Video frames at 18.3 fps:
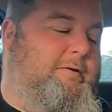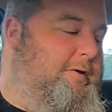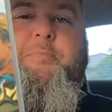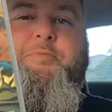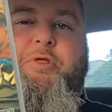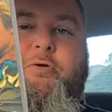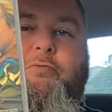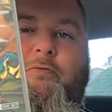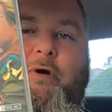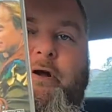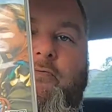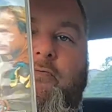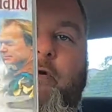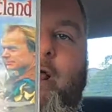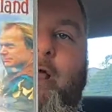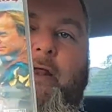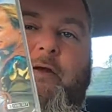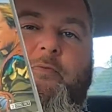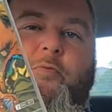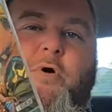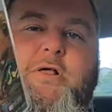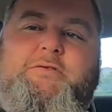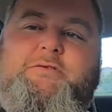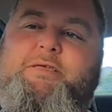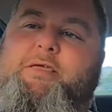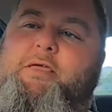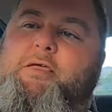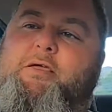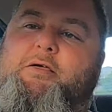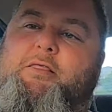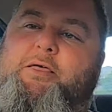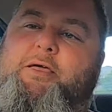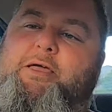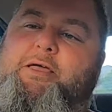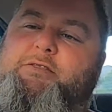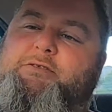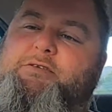Couple of real random ones here.
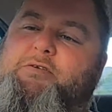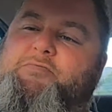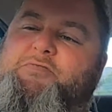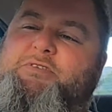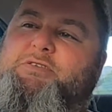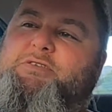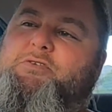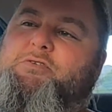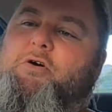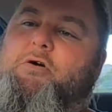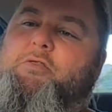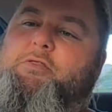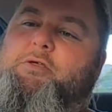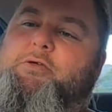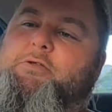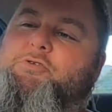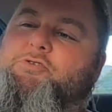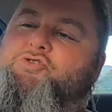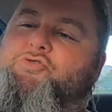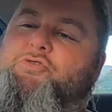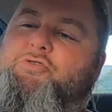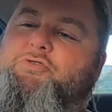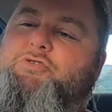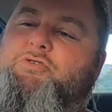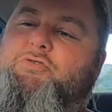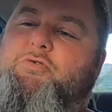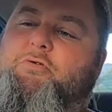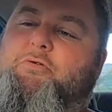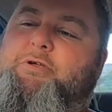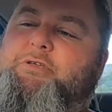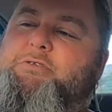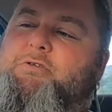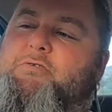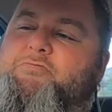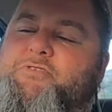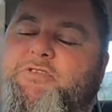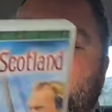Clans of Scotland, true
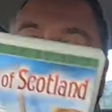stories of